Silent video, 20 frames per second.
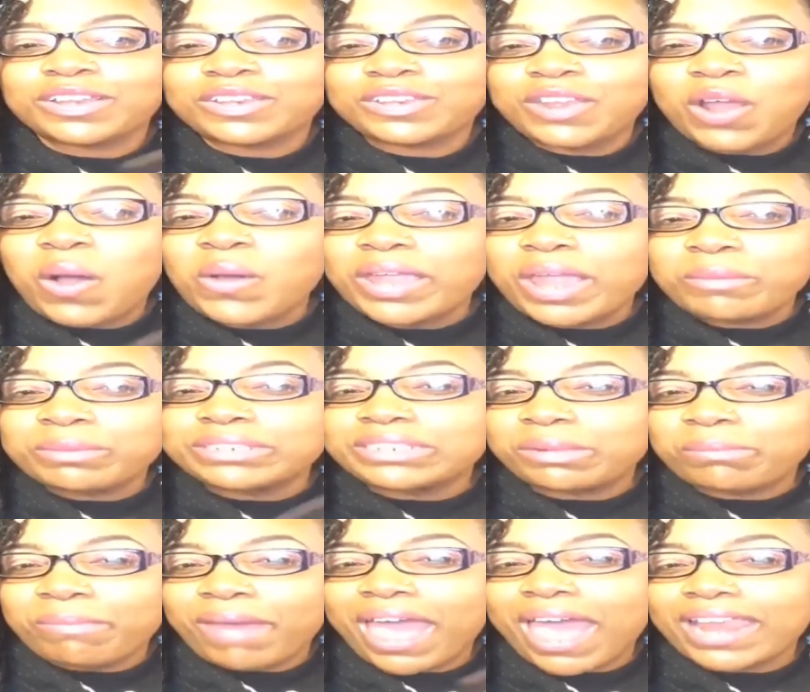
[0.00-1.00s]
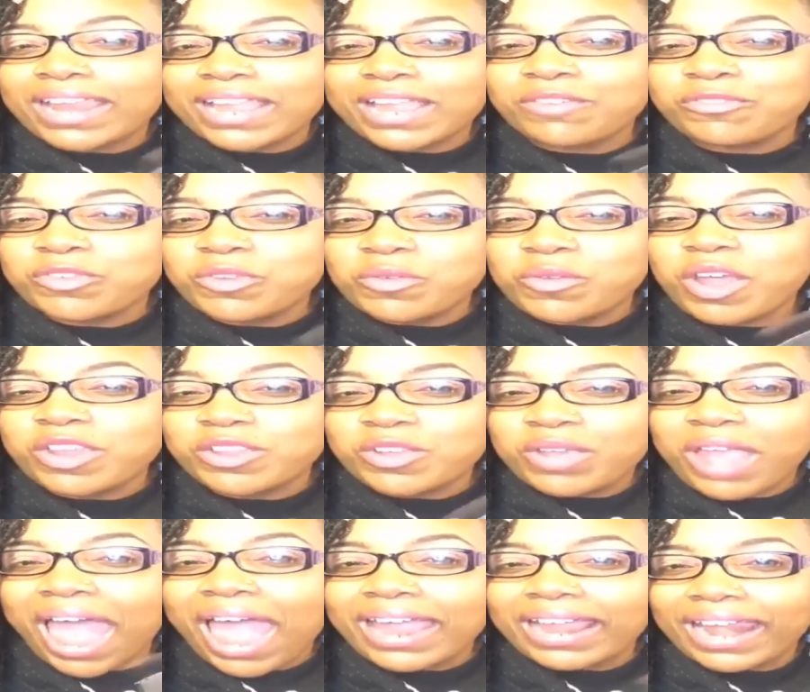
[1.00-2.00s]
don't get with somebody if you you
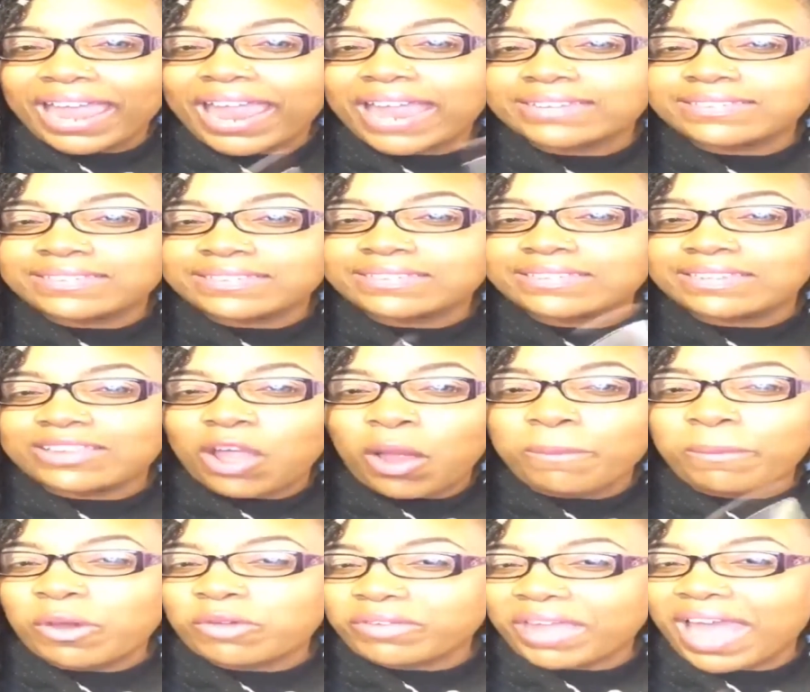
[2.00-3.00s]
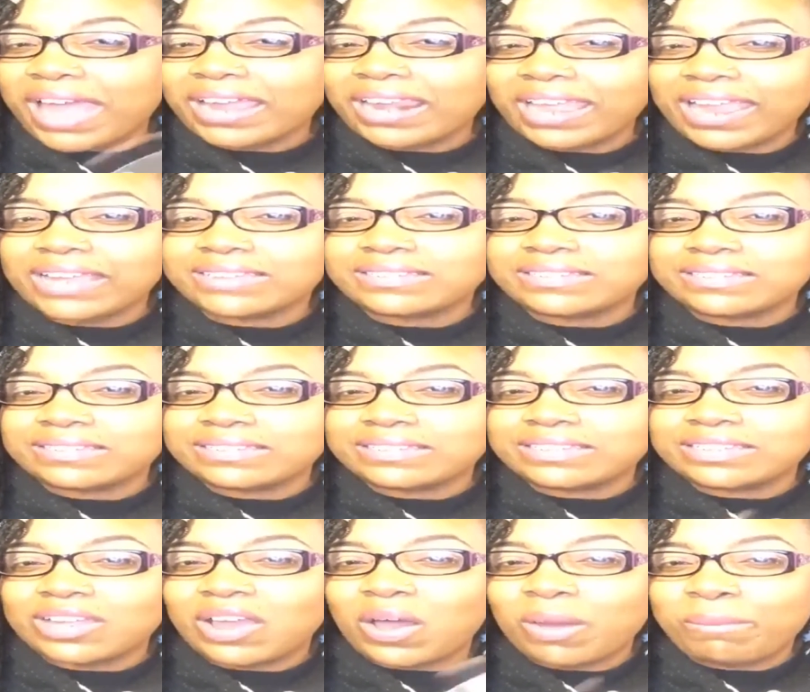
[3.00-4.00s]
got glasses and y'all both got glasses.
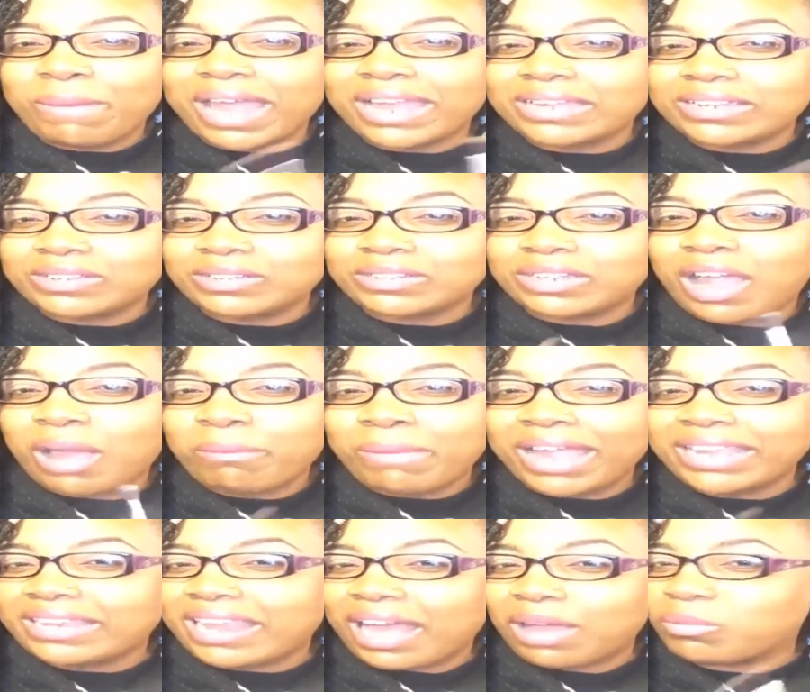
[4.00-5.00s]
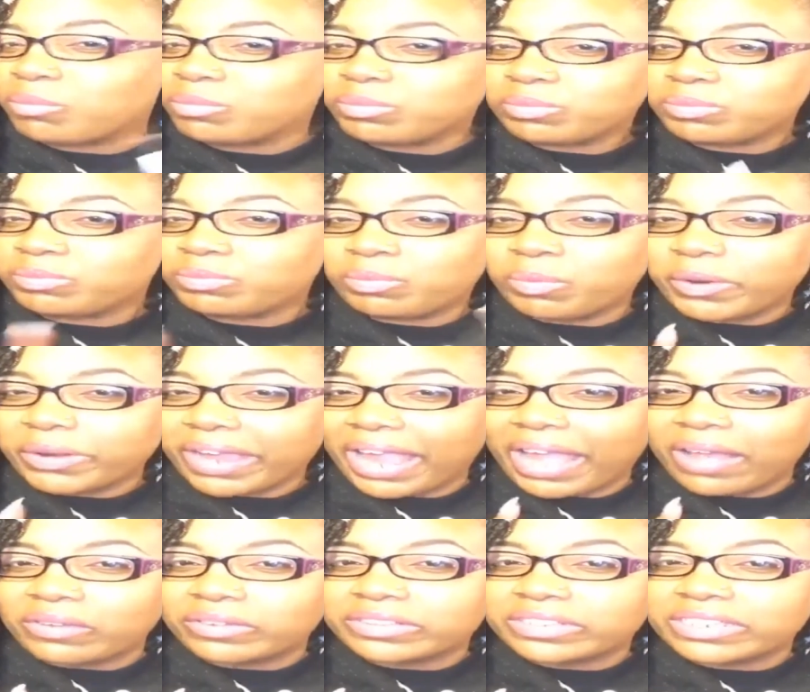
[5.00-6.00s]
Y'all might y'all might not work
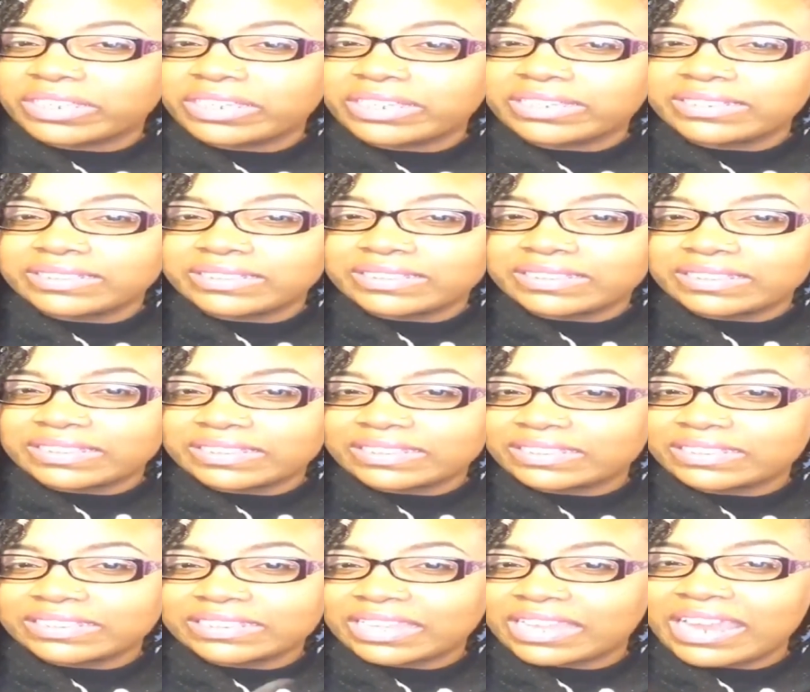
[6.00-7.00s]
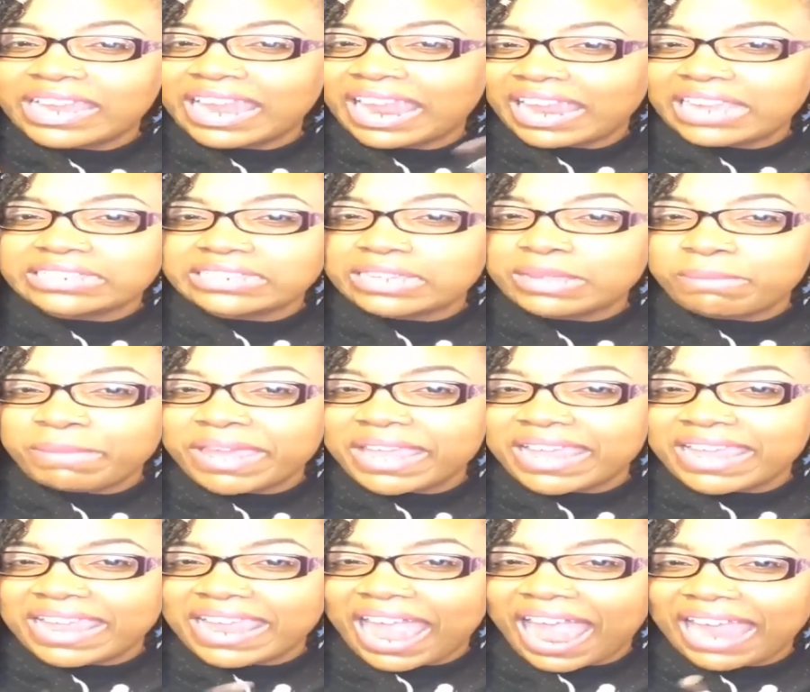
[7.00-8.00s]
out because he can't see
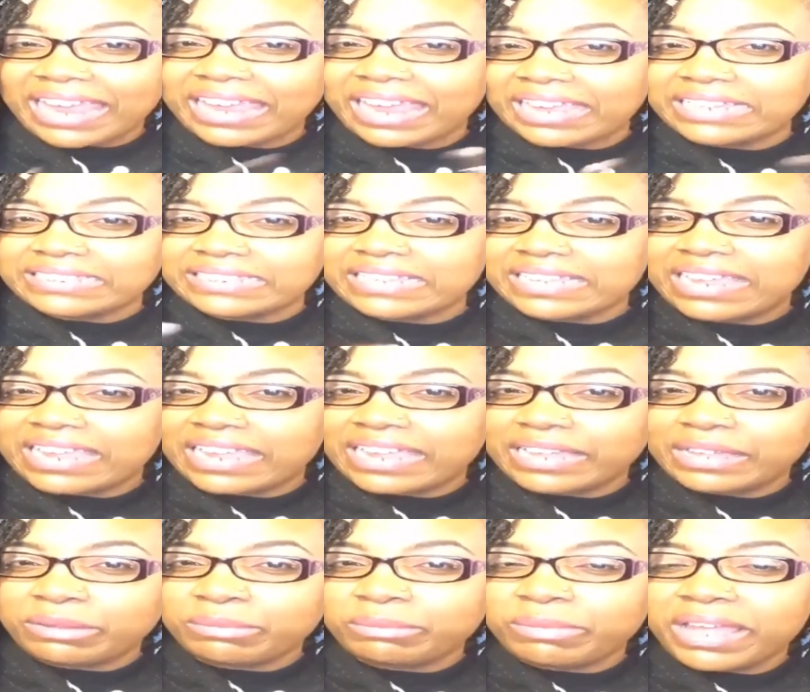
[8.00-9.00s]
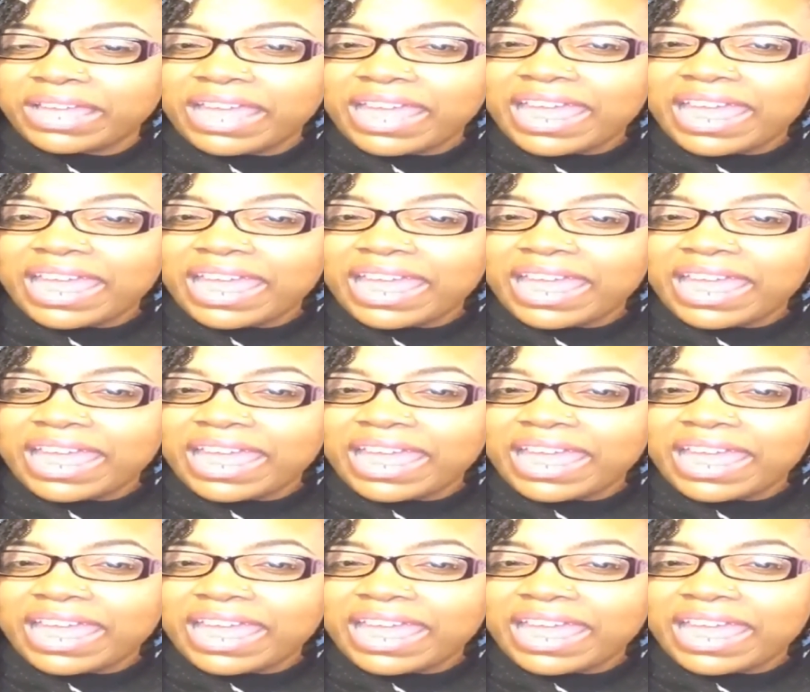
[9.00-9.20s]
me, I can't see him. Hmm.